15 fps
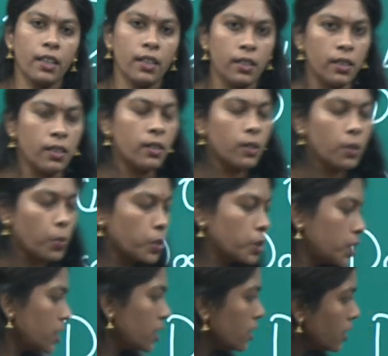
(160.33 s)
a
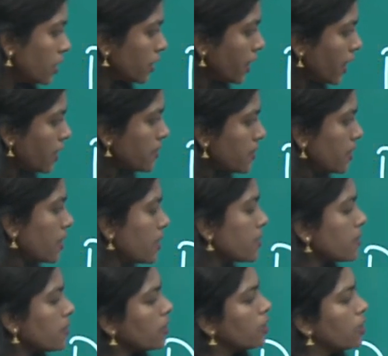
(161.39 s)
question in the case
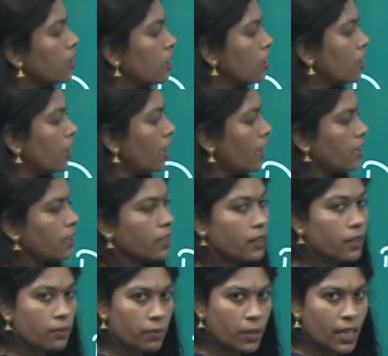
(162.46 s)
studies, and
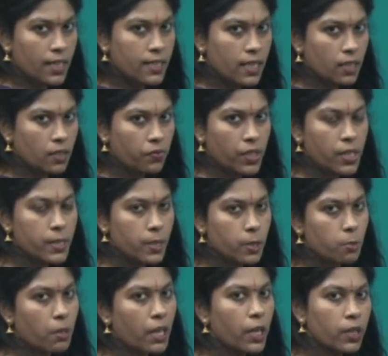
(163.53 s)
various other fields
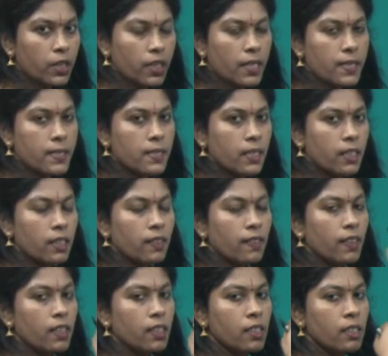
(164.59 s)
also, bioethics,
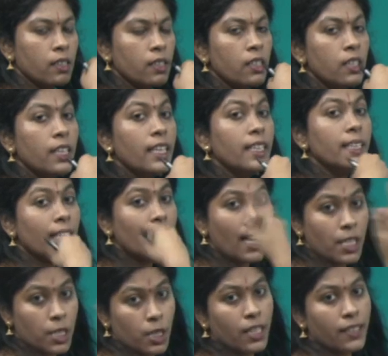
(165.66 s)
then
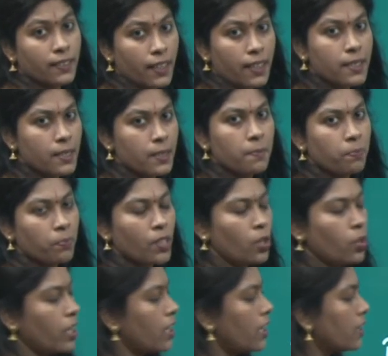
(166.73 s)
international ethics.
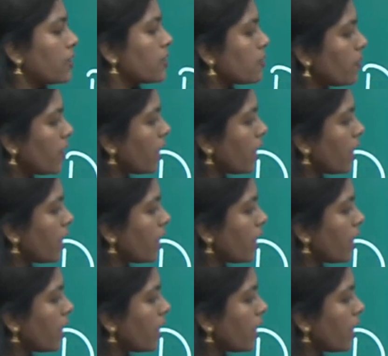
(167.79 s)
Okay, like this we